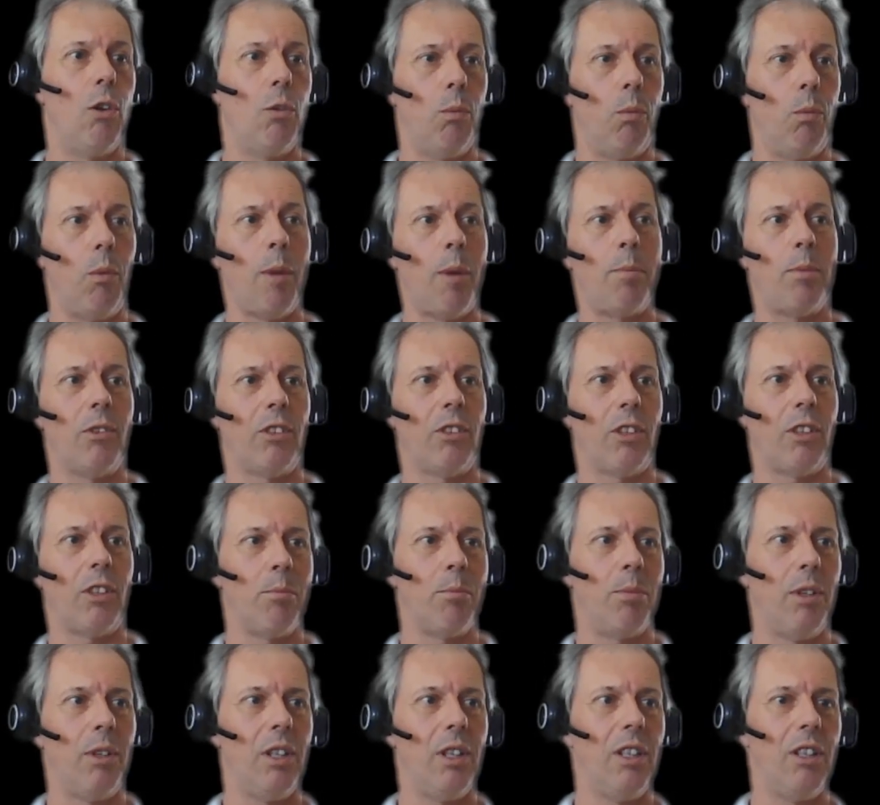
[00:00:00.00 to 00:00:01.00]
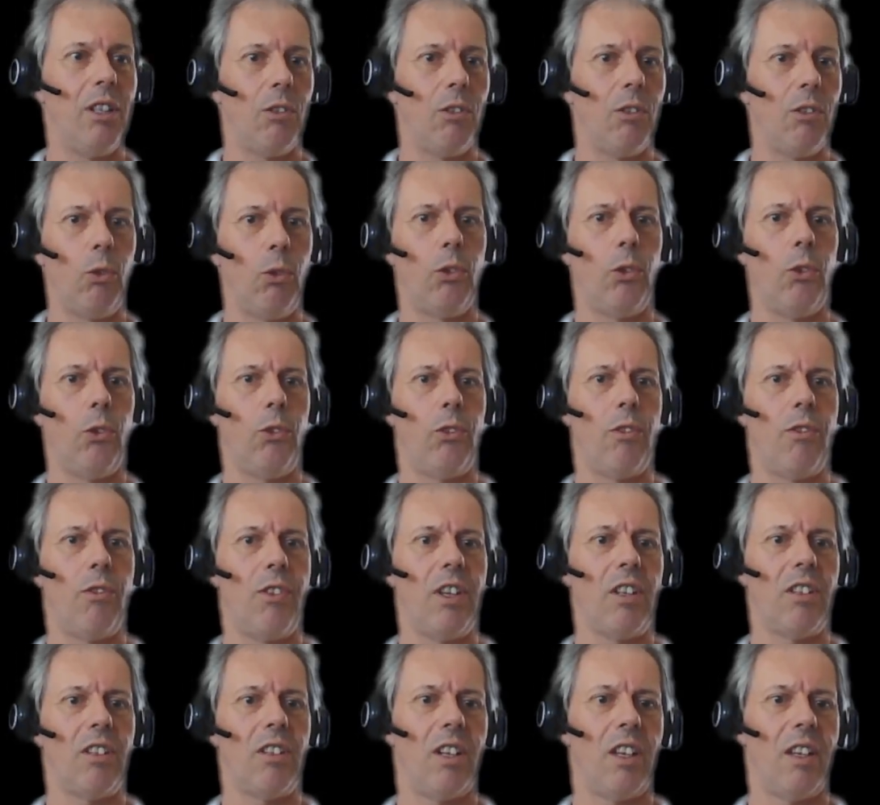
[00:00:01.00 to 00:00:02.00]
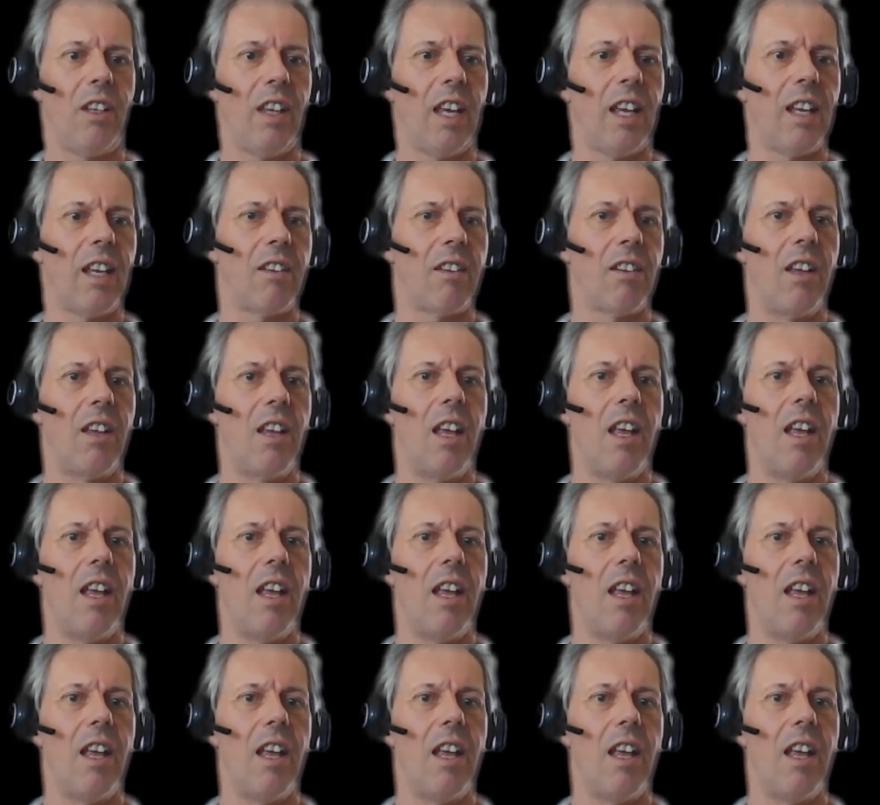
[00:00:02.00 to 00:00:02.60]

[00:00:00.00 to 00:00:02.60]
weapons companies, all sorts of things like that,